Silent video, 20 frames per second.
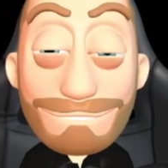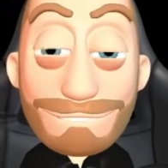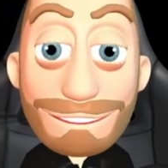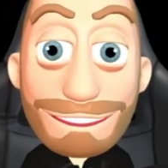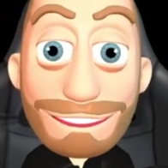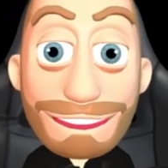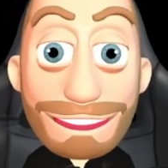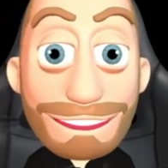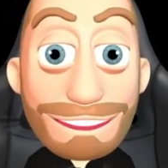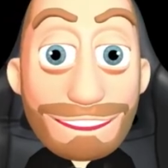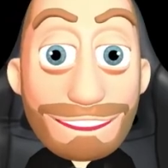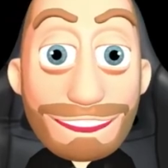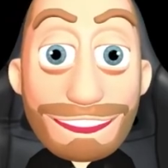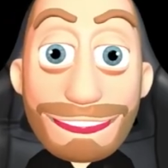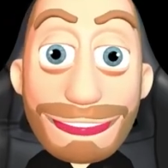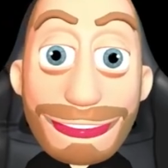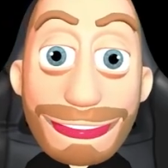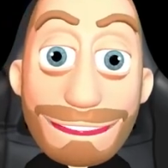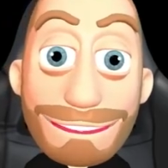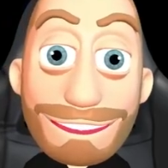start
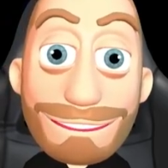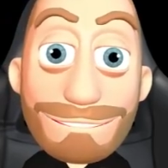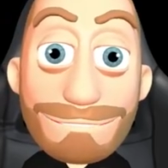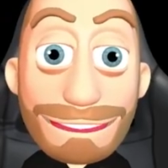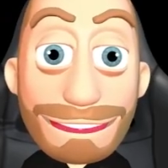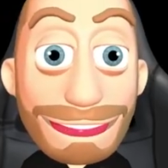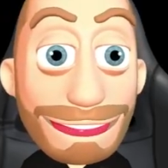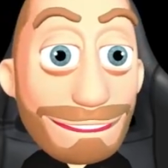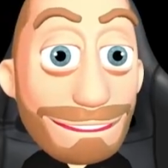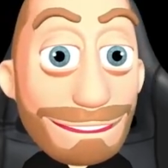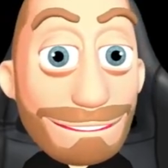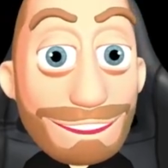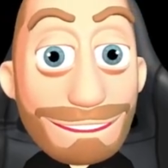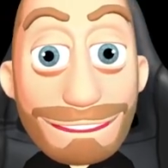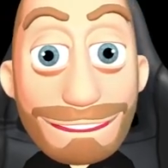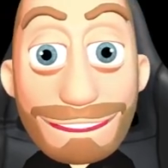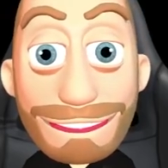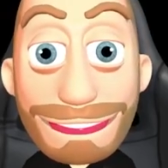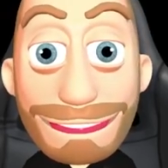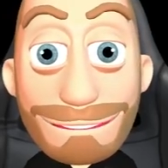talking about negatives and a
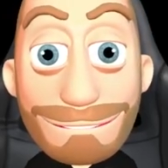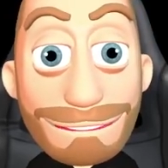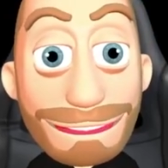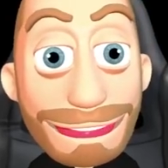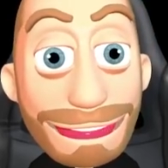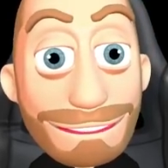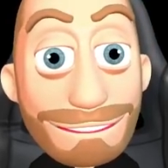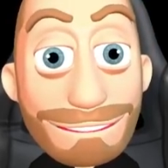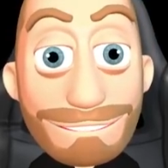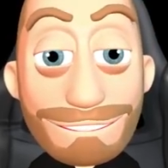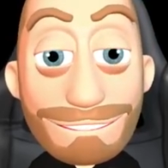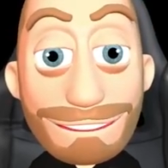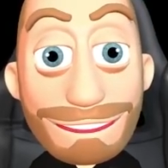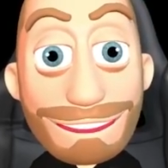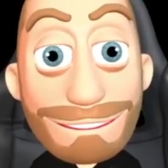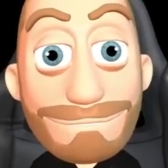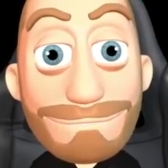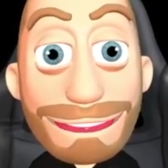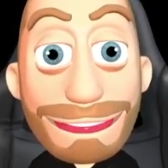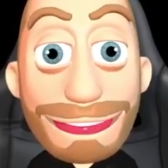positive. And
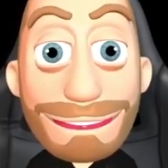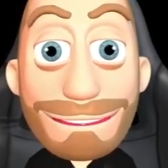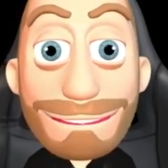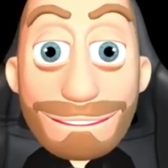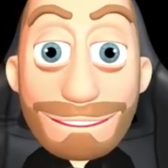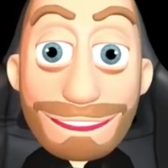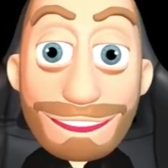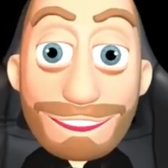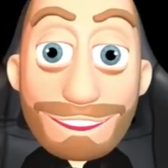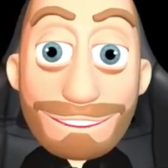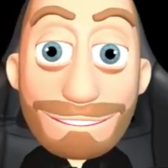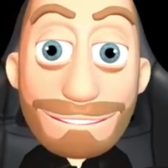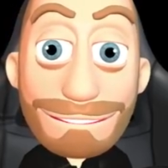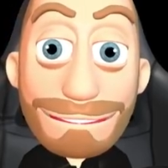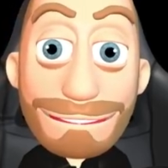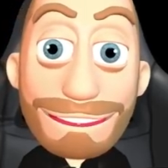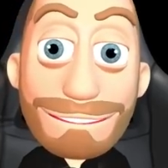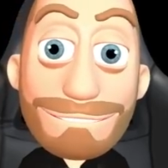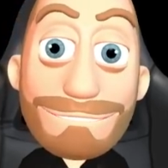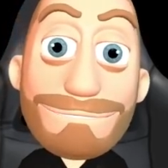anyways,
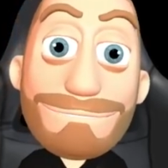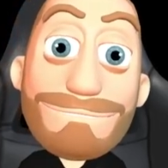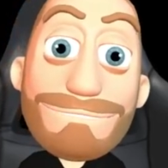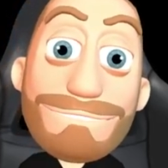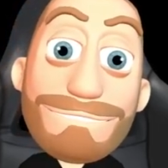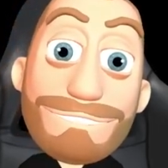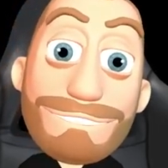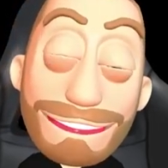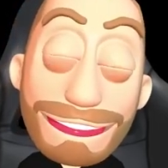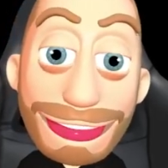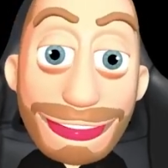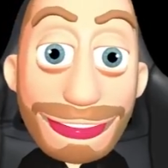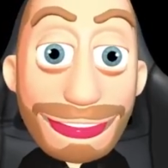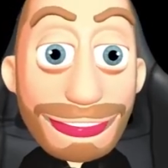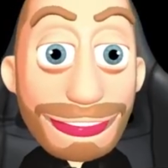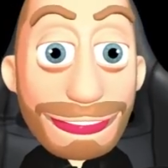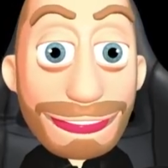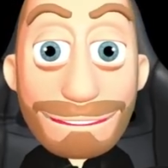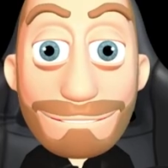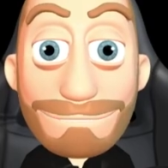
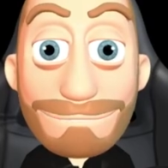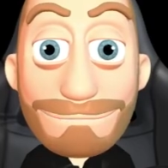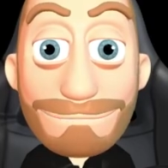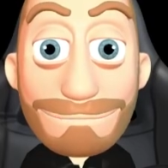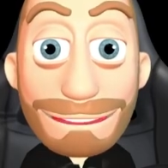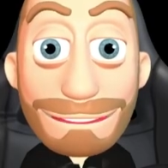I